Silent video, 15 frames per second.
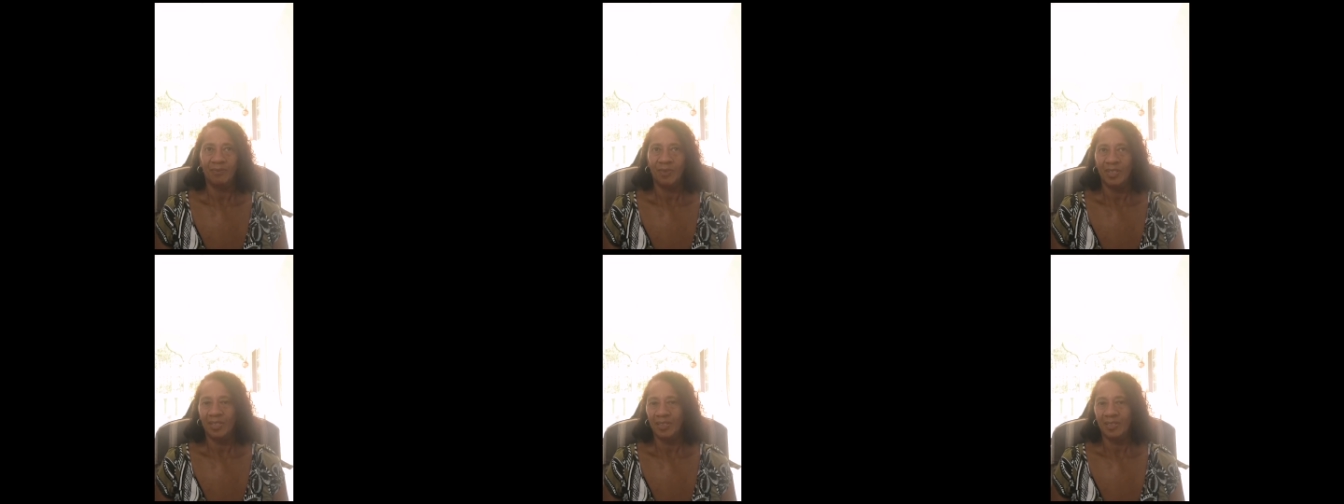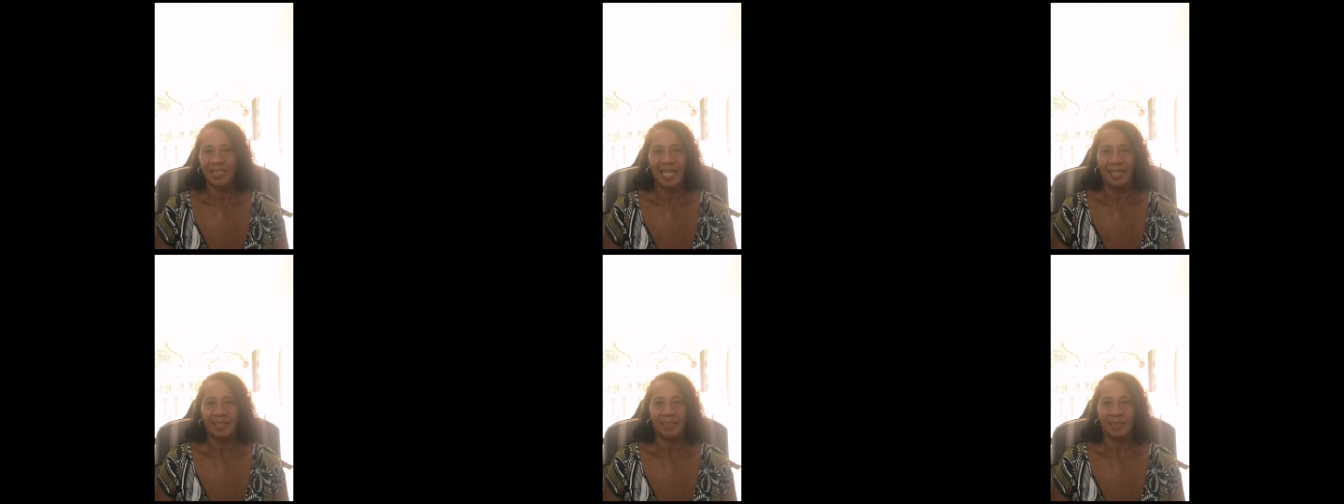with
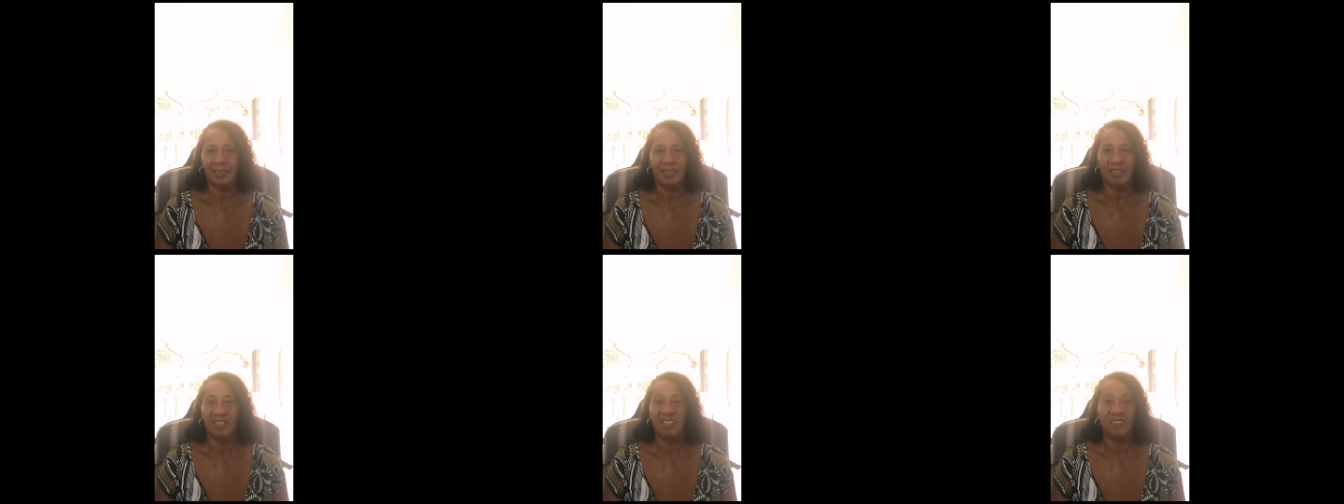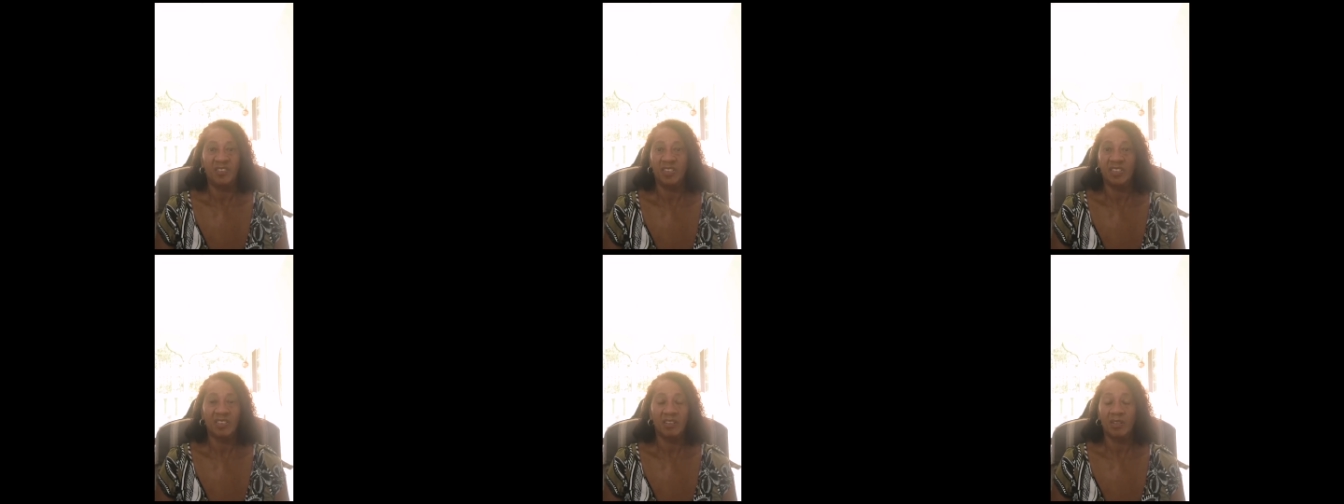tax, so you've
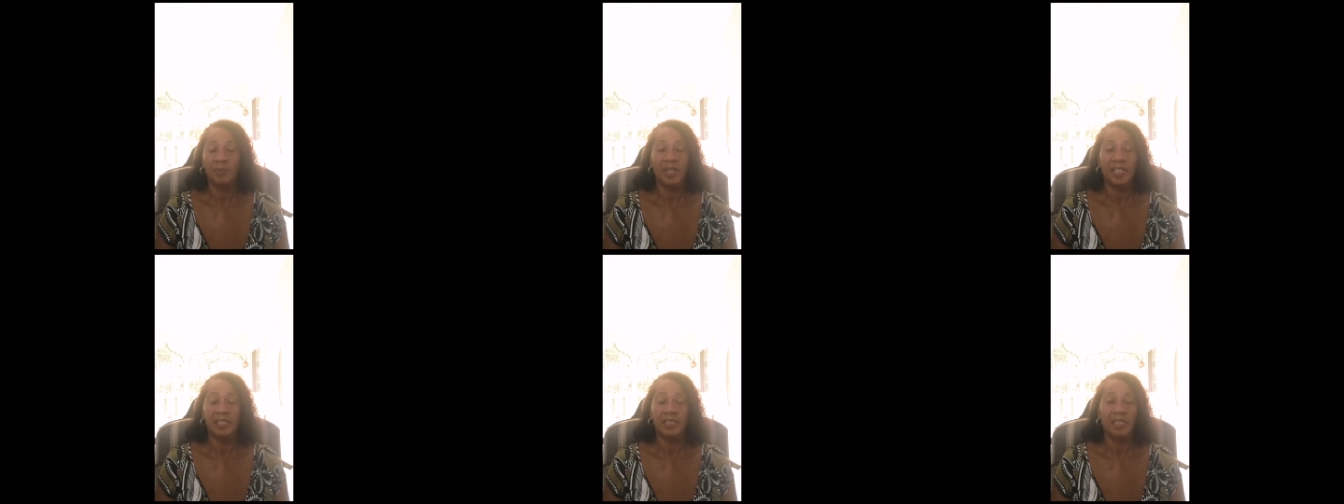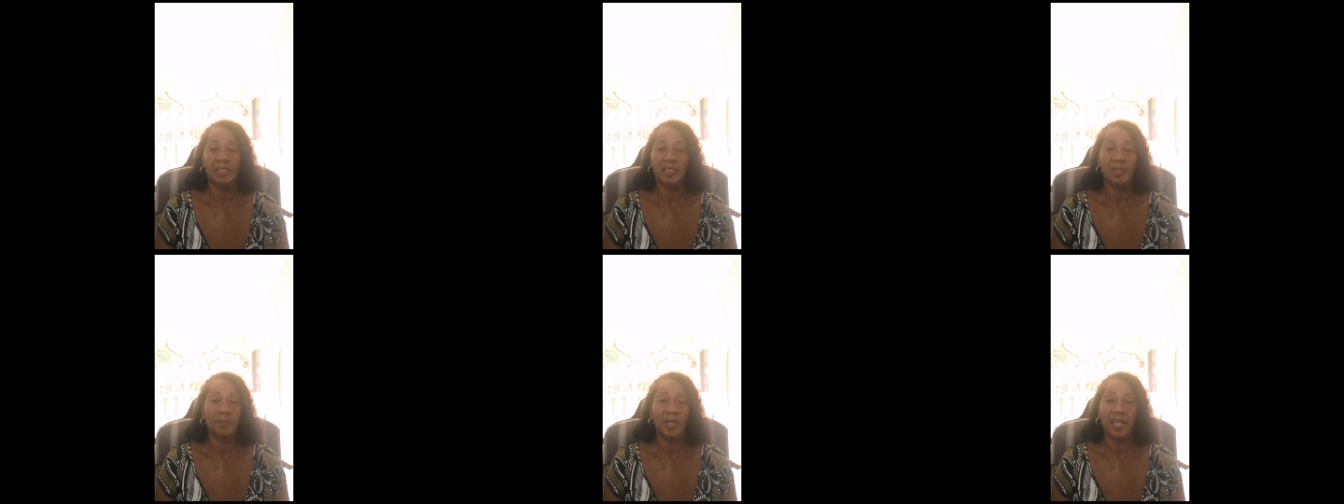just got to
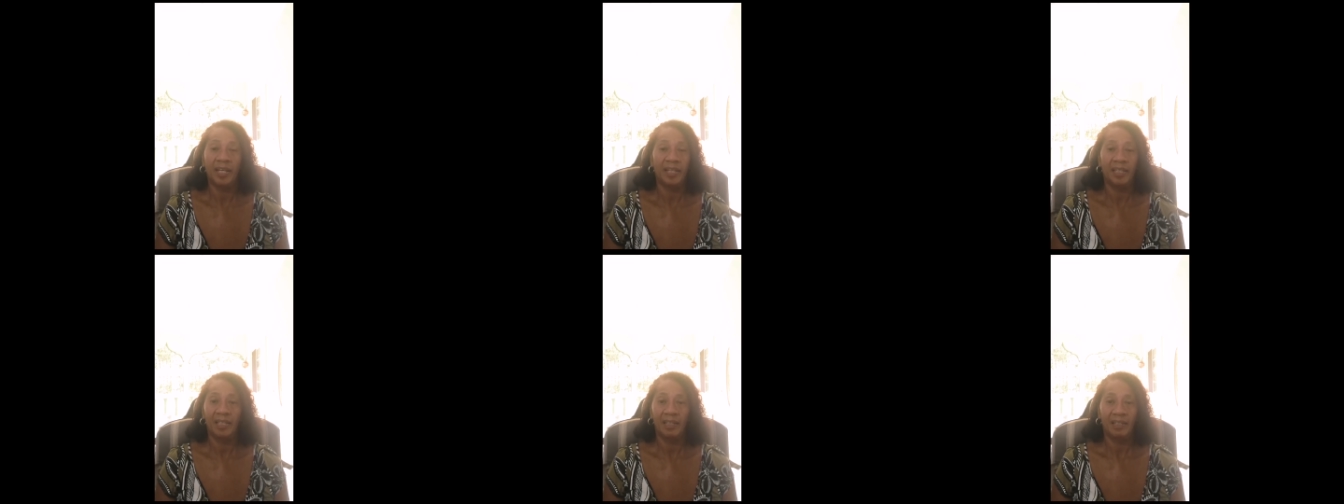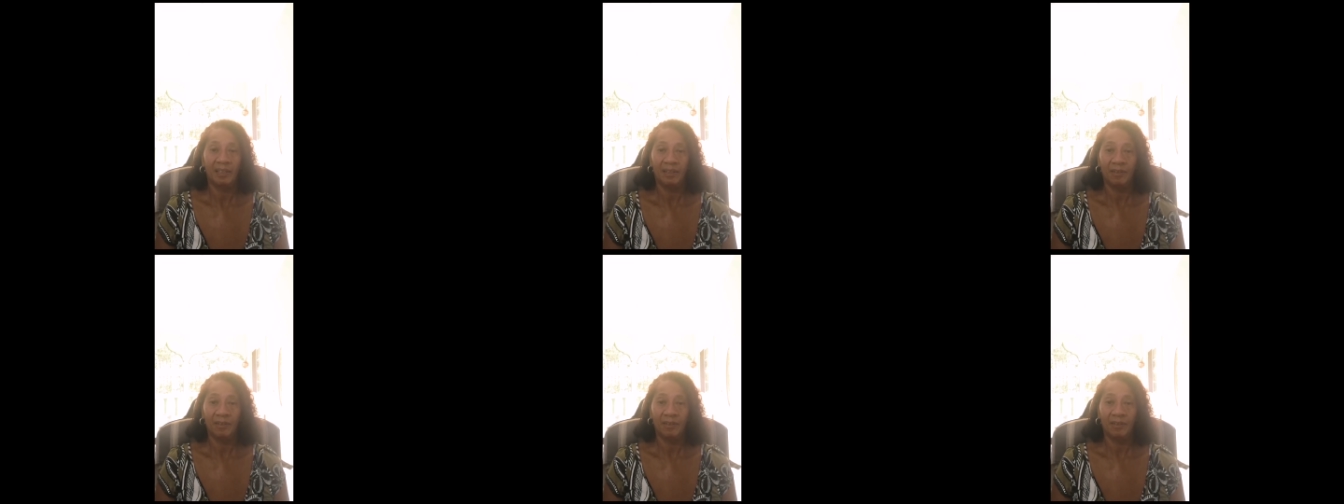basically pay